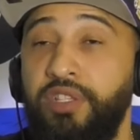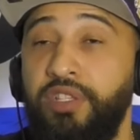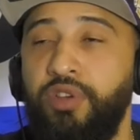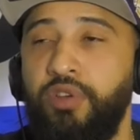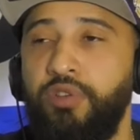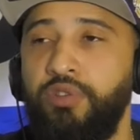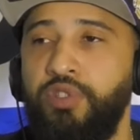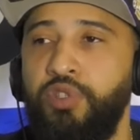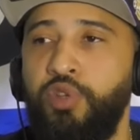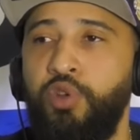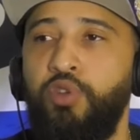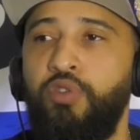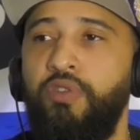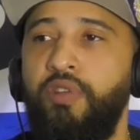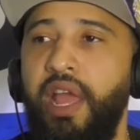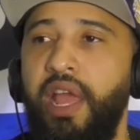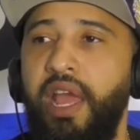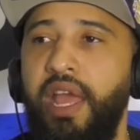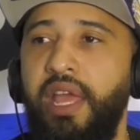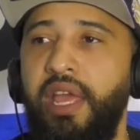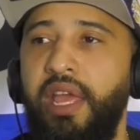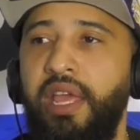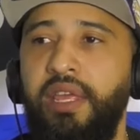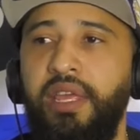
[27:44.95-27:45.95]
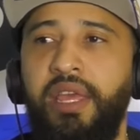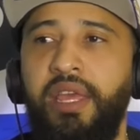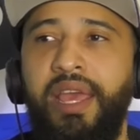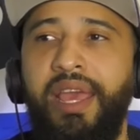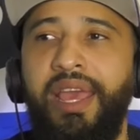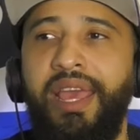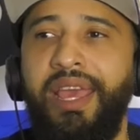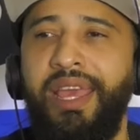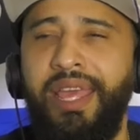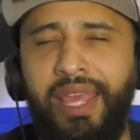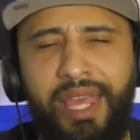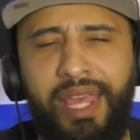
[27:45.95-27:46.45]
So Toure,
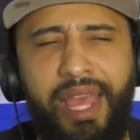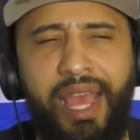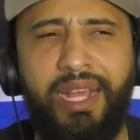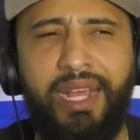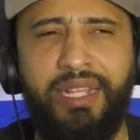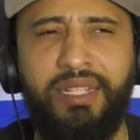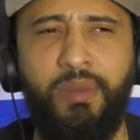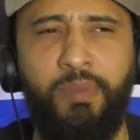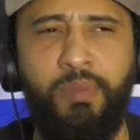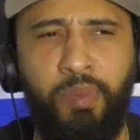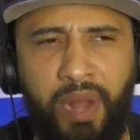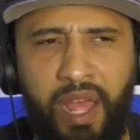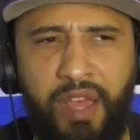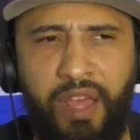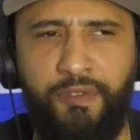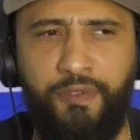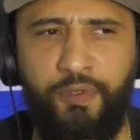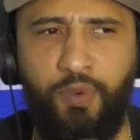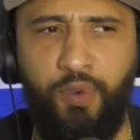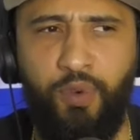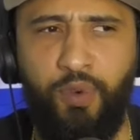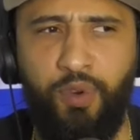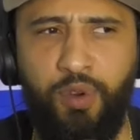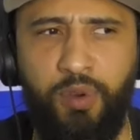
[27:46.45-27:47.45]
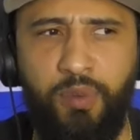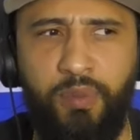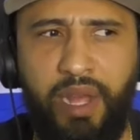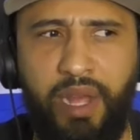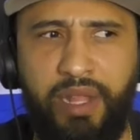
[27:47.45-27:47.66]
he has a platform.